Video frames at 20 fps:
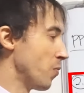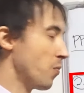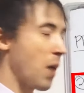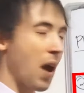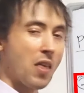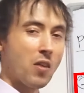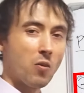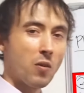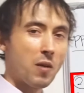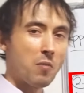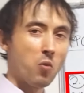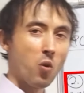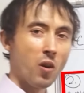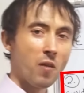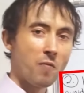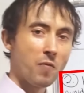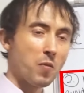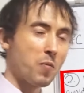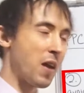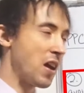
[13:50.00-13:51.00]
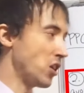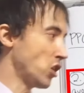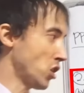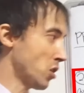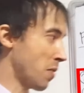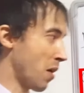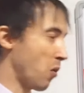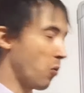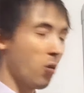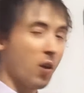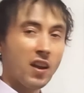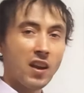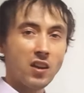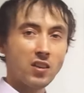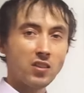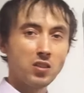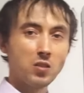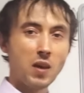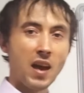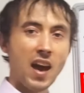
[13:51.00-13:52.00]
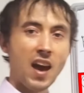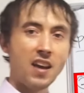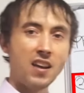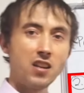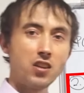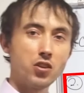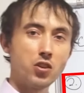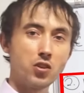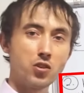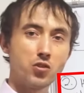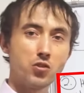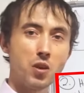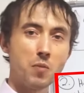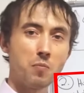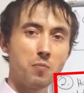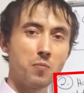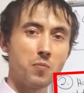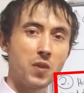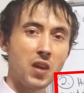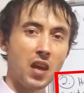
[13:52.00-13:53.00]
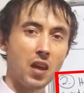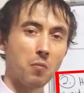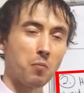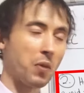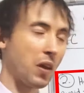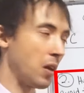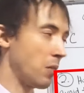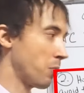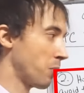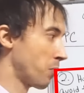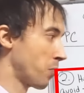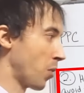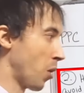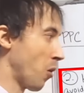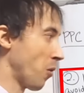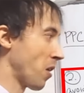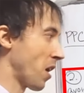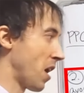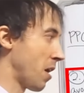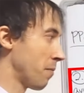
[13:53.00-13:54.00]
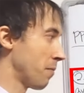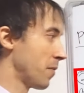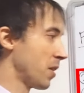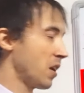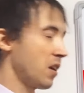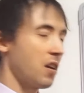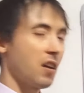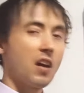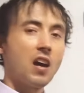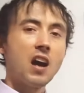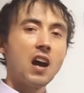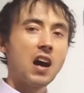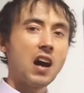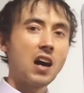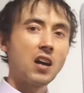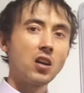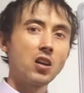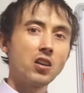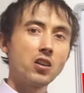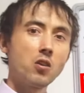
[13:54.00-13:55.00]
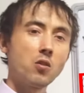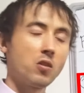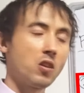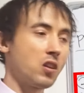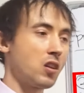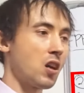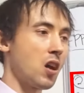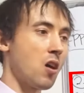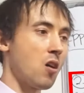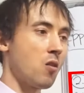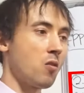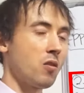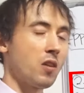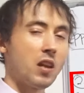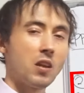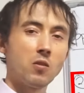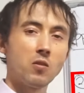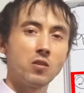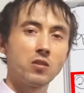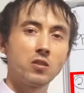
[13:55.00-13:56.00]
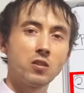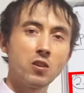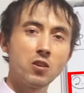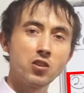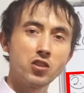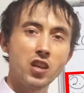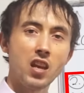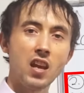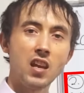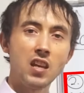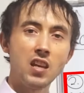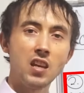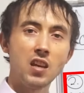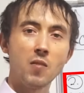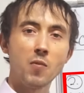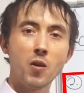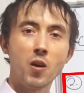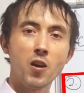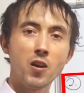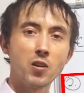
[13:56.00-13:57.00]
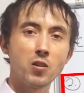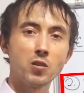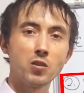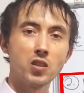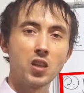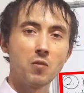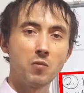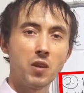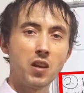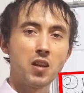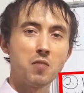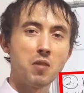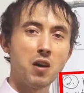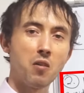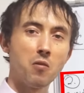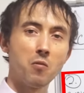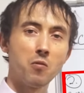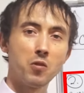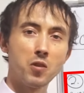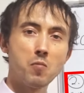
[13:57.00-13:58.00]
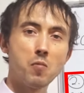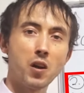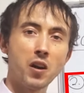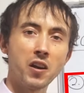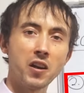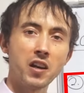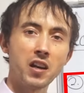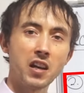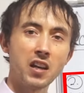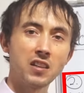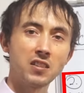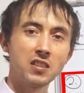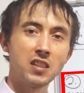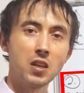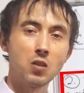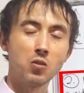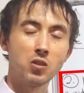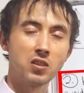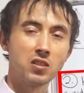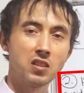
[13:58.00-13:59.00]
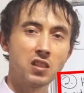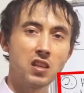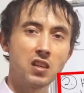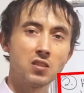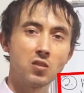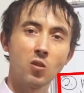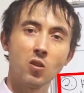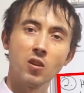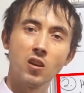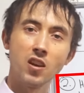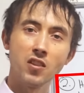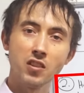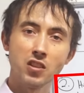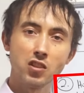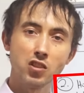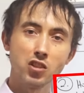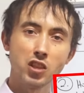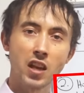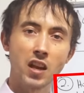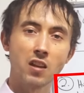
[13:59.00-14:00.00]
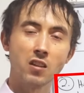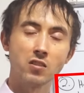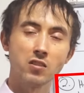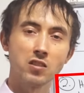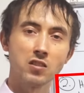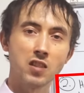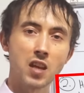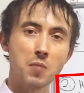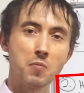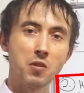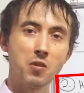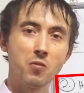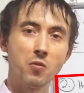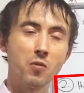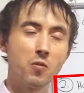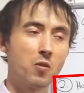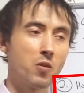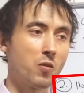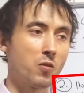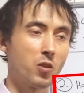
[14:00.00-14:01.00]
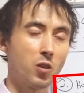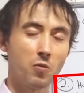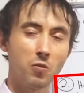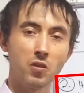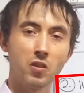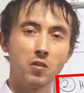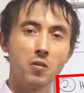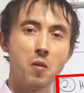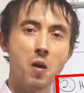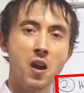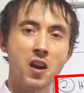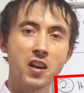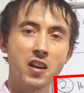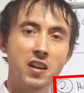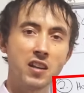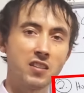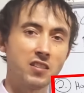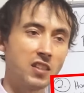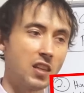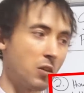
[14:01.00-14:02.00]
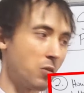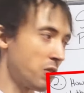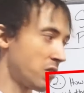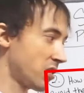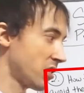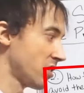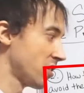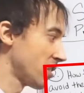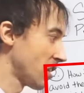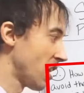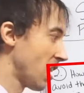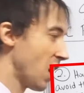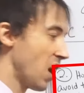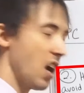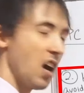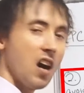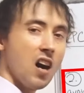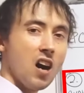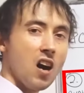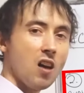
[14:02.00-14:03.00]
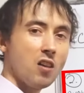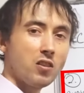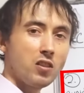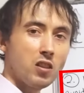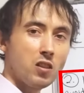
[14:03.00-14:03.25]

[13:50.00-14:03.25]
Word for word: by the way, more information about what else to add in your drip campaign program, Uh, you could go and search any of the articles I've written about remarketing sequences, or on this channel, just type in, look for remarketing sequences. I'll